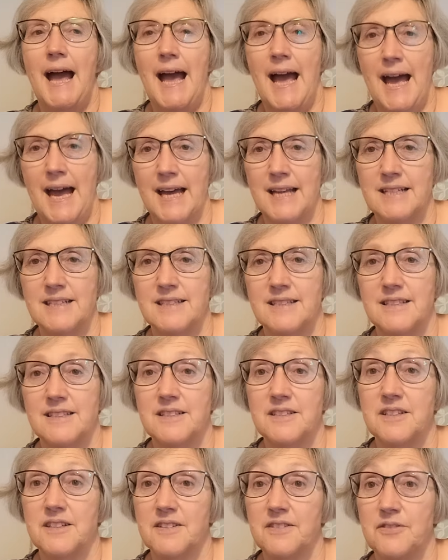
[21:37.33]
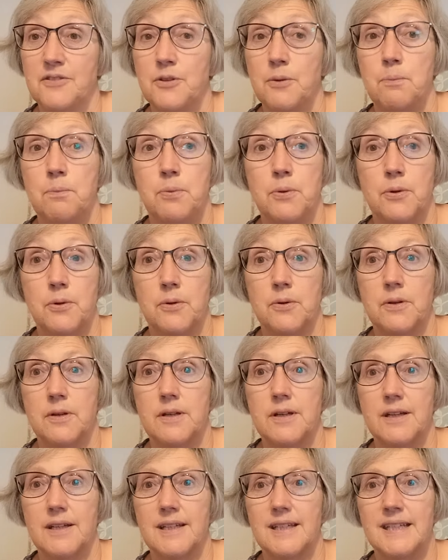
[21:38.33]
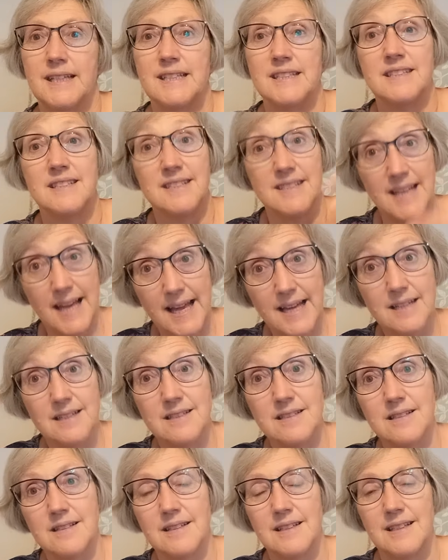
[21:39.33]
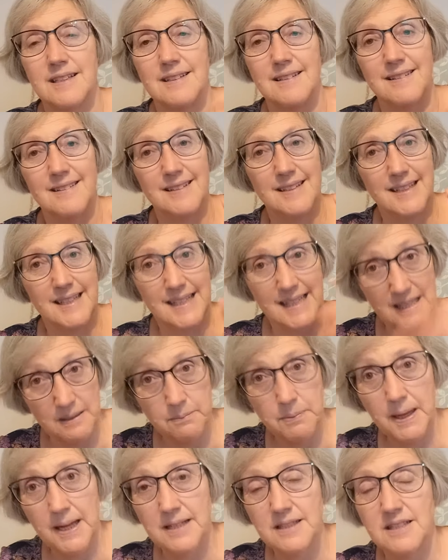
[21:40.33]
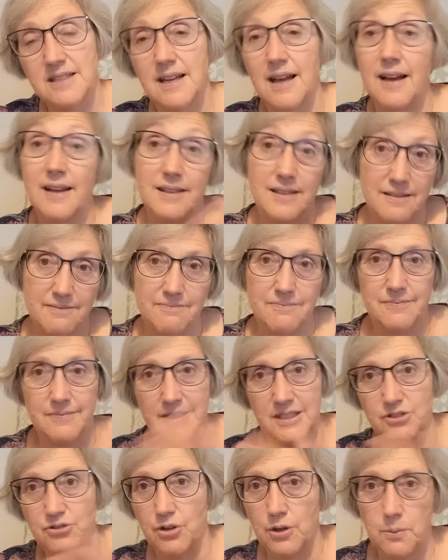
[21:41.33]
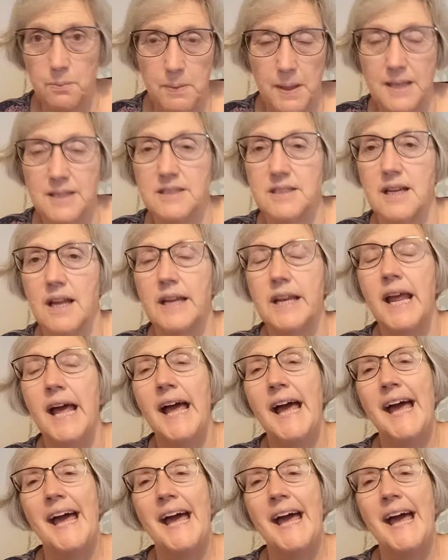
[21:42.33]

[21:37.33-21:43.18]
and the book is set in Palestine, Israel-Palestine,